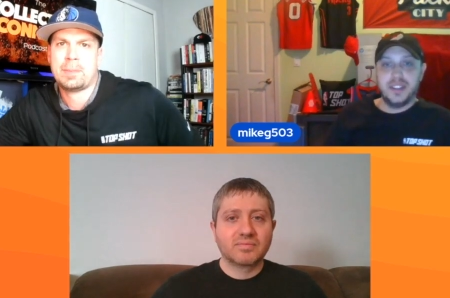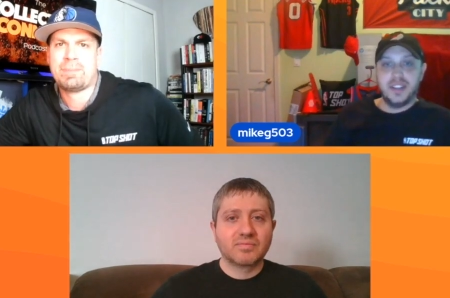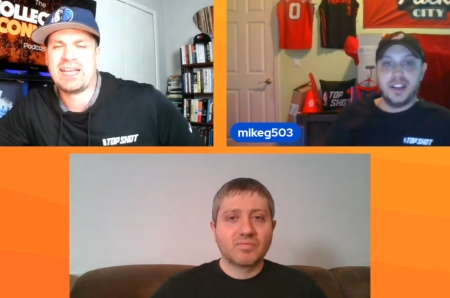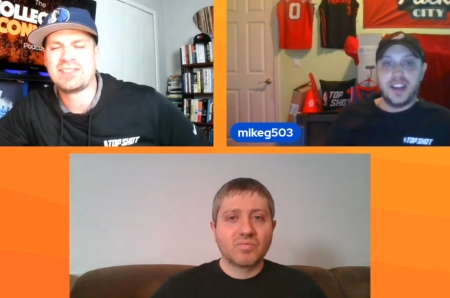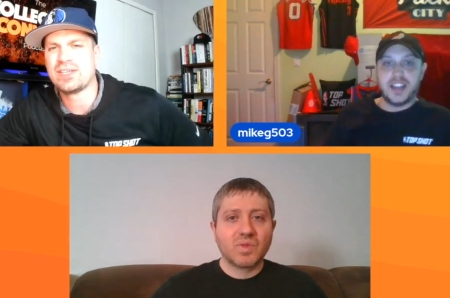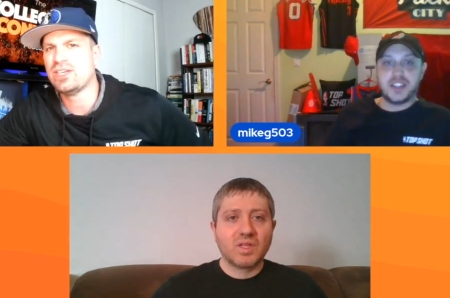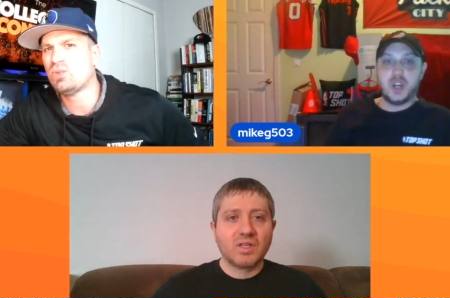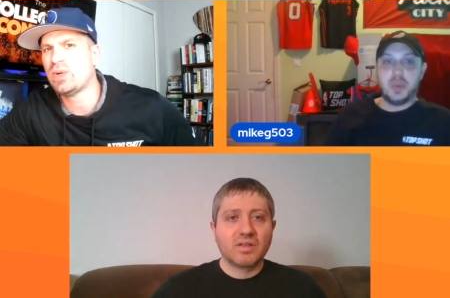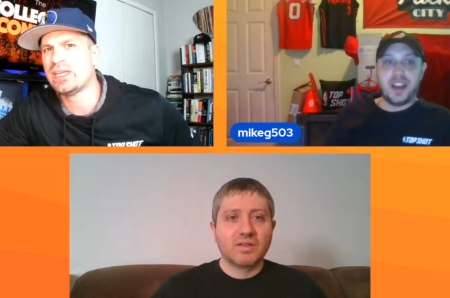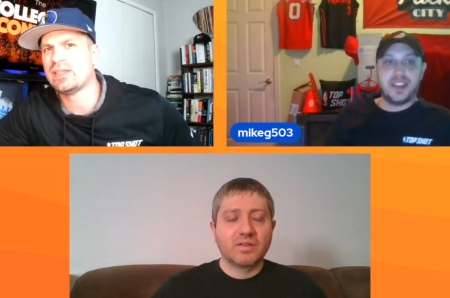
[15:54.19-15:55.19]
Speaker 1: that's a I good
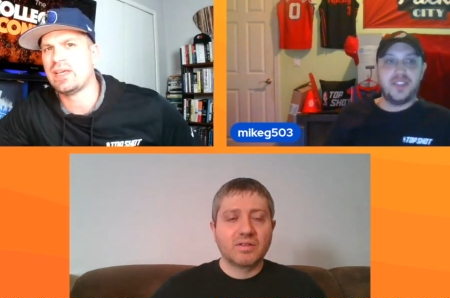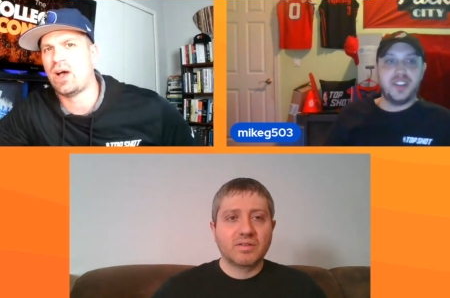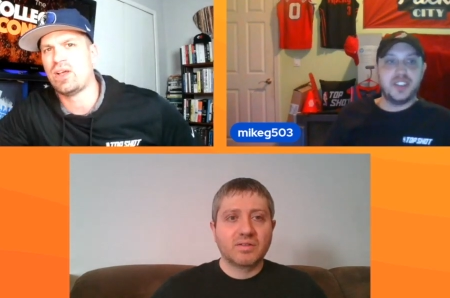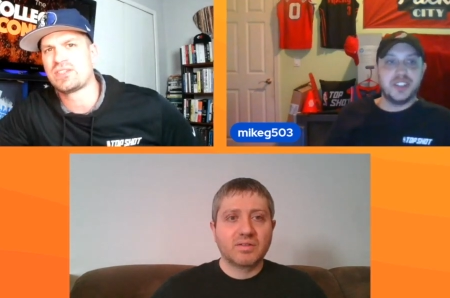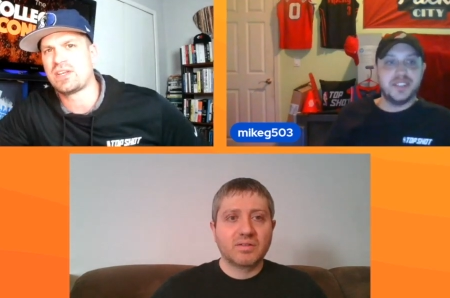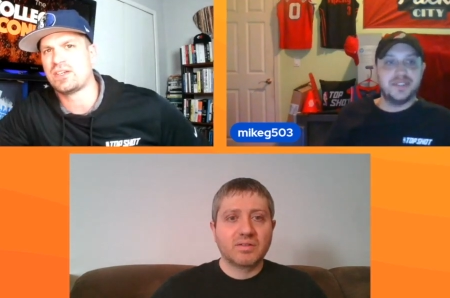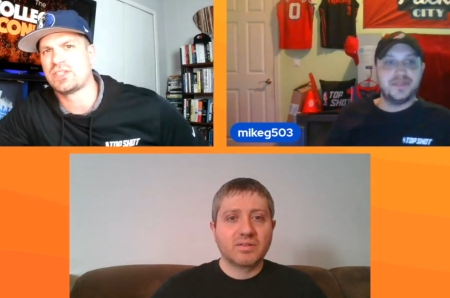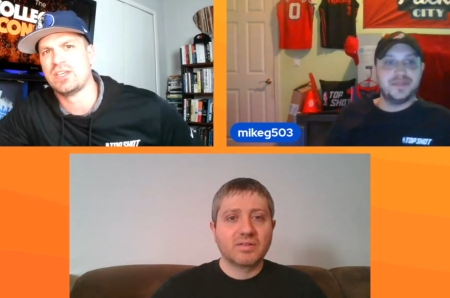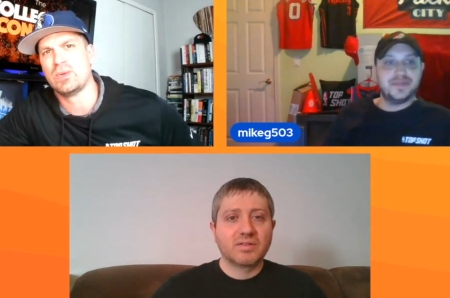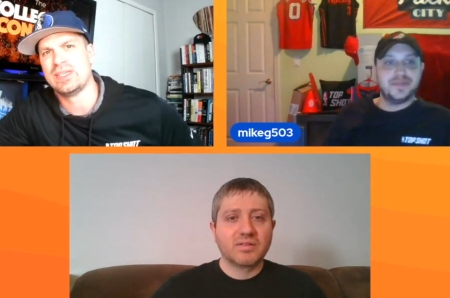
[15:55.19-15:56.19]
go one. The all-star is
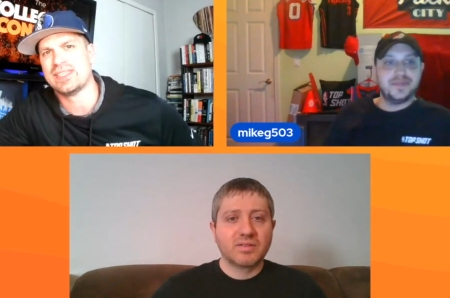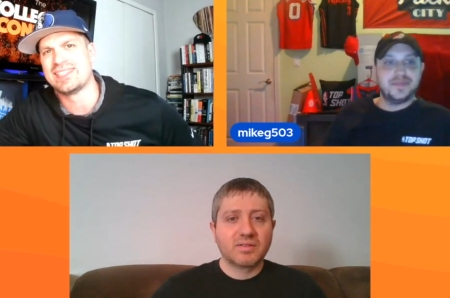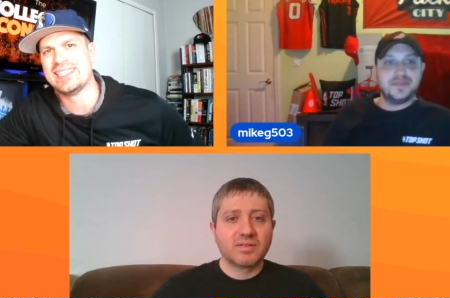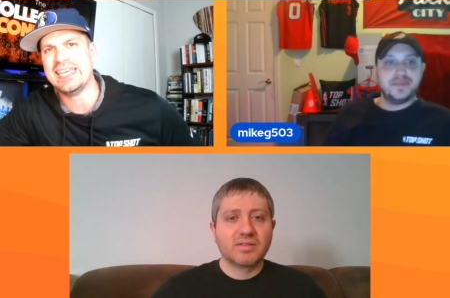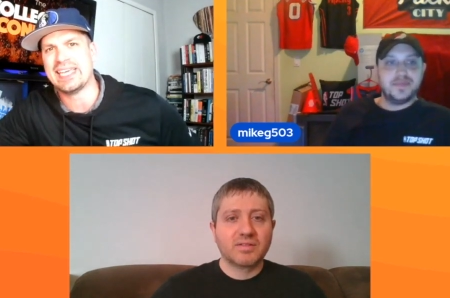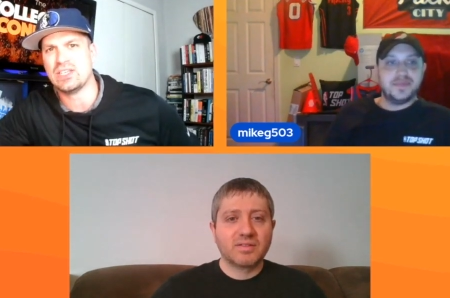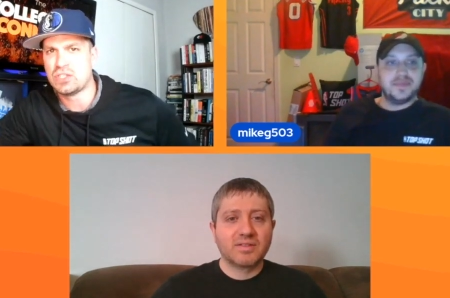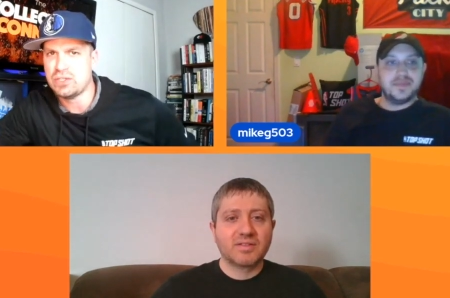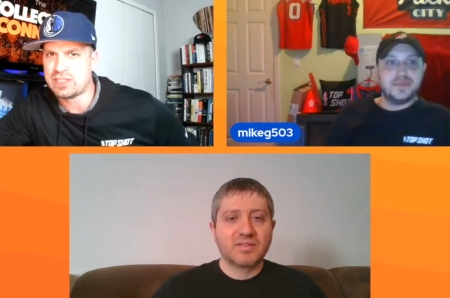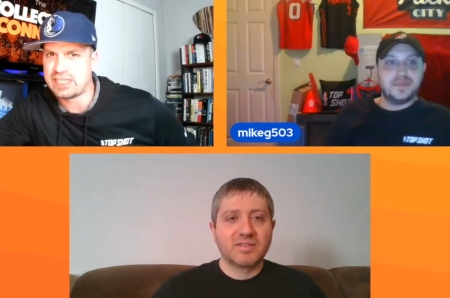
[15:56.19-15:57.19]
a good one to sneak
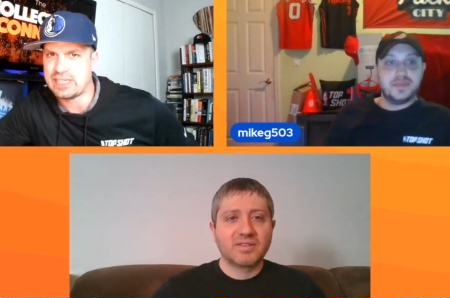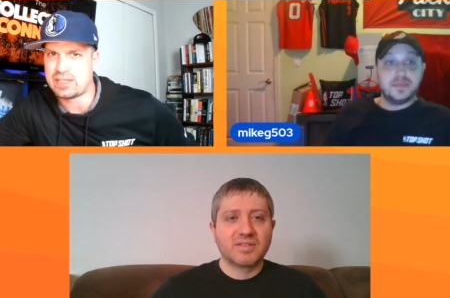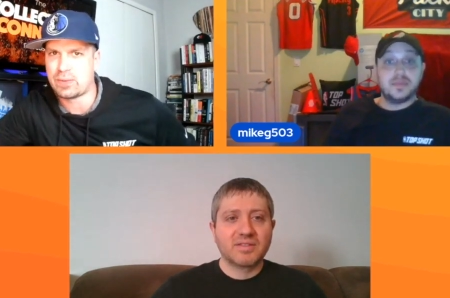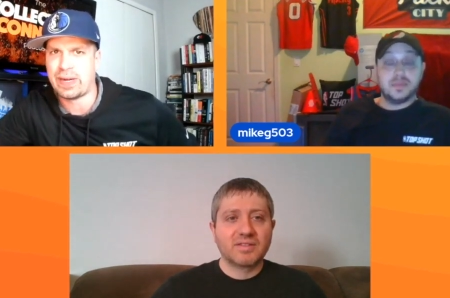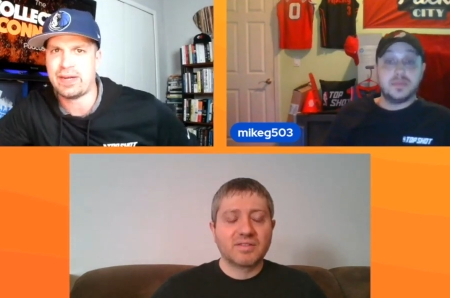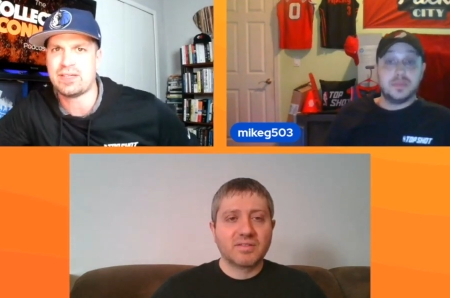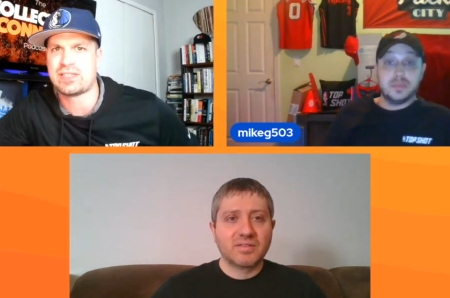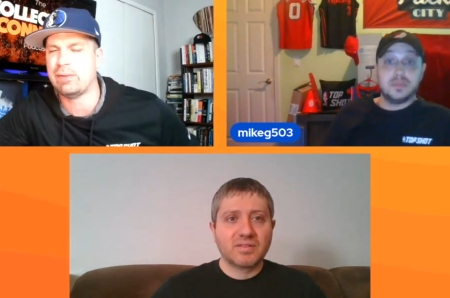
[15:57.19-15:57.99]
into to get the rares.